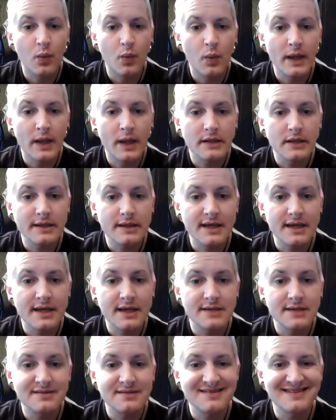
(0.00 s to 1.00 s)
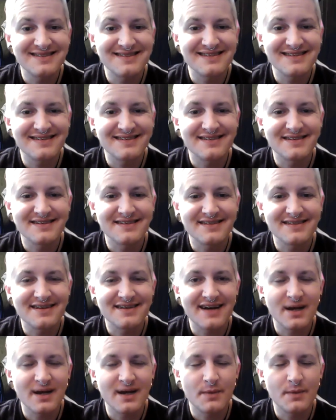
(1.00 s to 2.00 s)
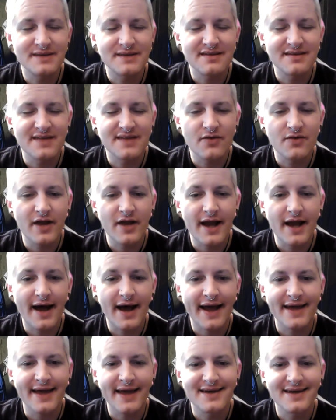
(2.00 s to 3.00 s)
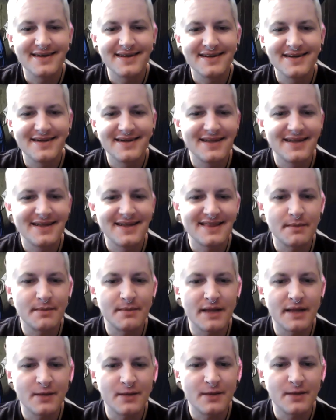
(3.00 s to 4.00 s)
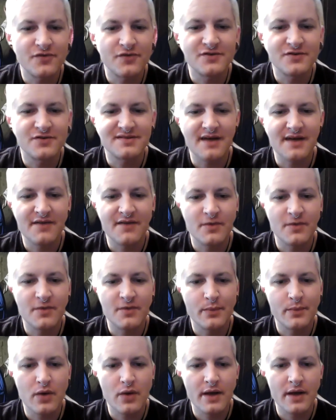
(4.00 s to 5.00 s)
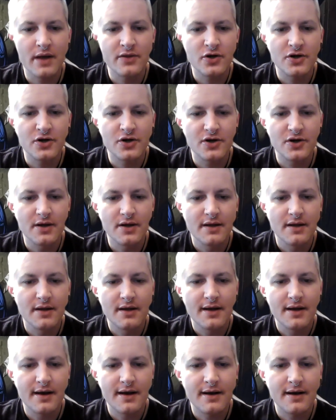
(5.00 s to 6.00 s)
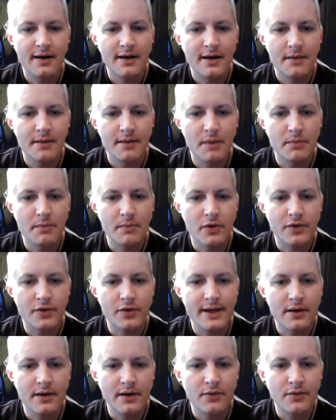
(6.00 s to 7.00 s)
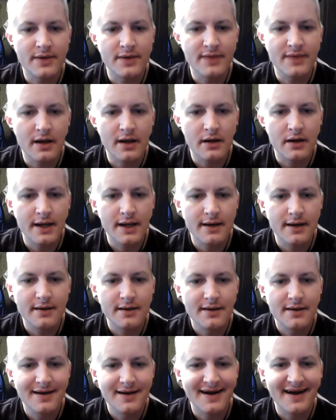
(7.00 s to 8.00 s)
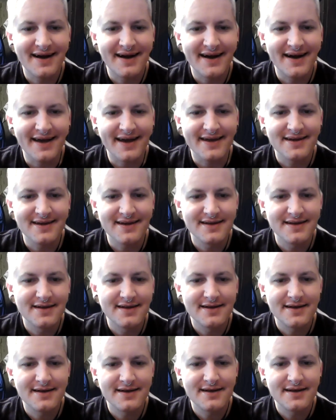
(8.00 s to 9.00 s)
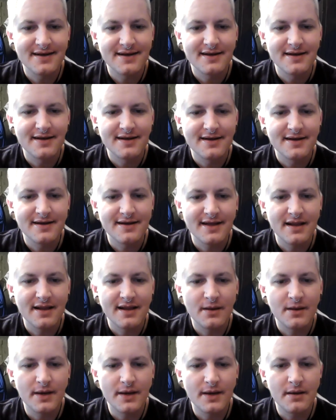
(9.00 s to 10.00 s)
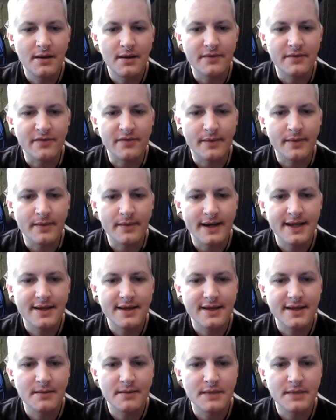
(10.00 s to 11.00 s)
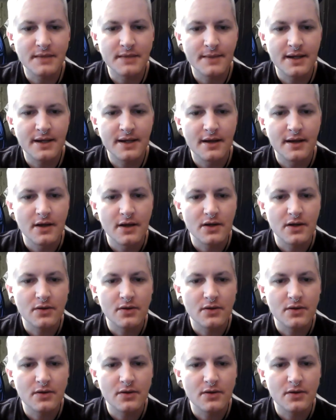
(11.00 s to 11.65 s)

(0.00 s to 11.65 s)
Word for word: Wilkies, I hope I said that right. Hi played by Gustavo, my brother, um, Maria Renteria. Hi. Hello, hello, everybody. Kim Lehman,